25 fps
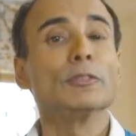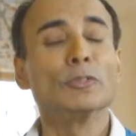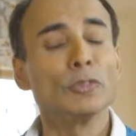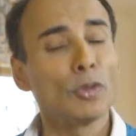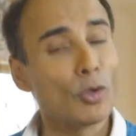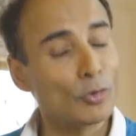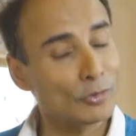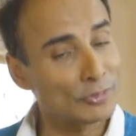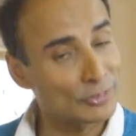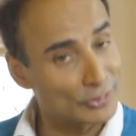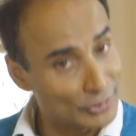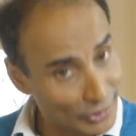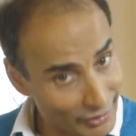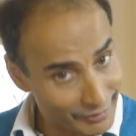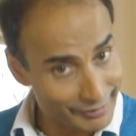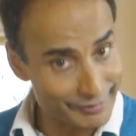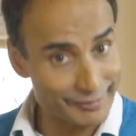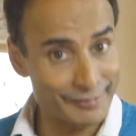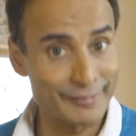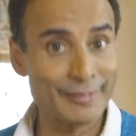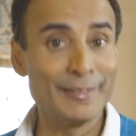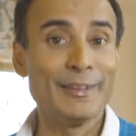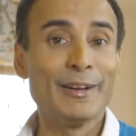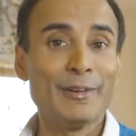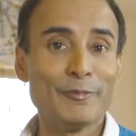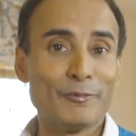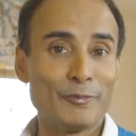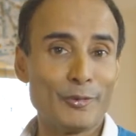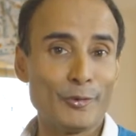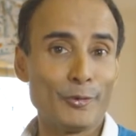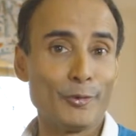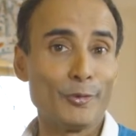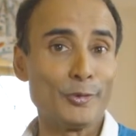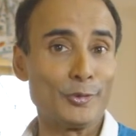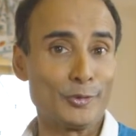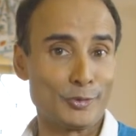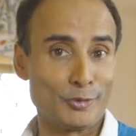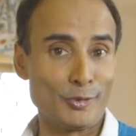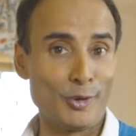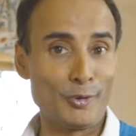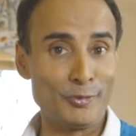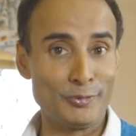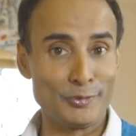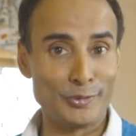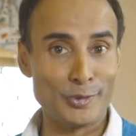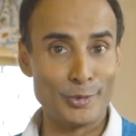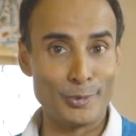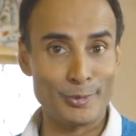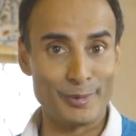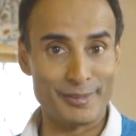not just for
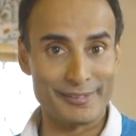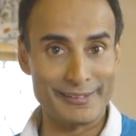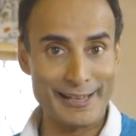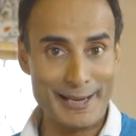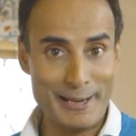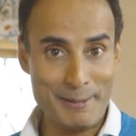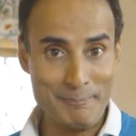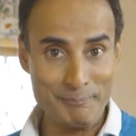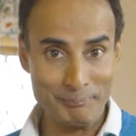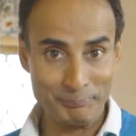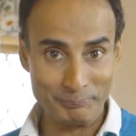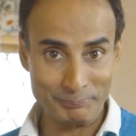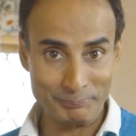Shrove Tuesday.